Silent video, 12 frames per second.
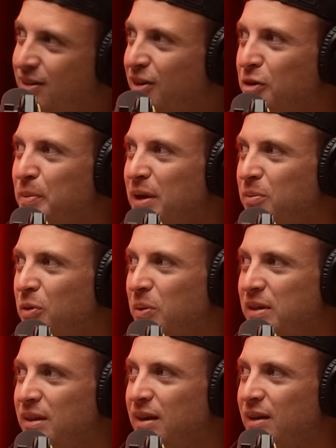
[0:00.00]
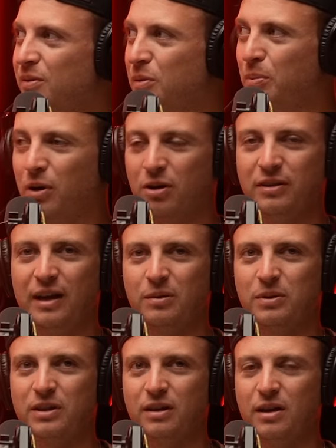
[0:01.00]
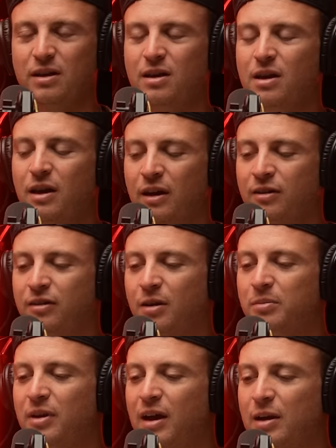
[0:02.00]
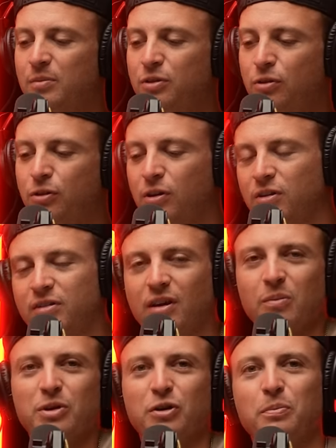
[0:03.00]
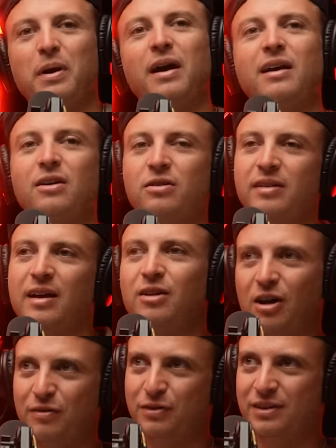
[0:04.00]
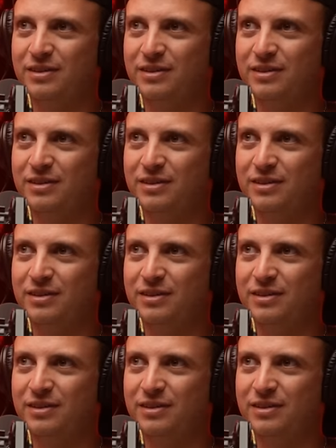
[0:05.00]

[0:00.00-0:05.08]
It took a bit, but we did it. We buckled down and we did it. And sometimes you'll notice that when you're paying your debt off,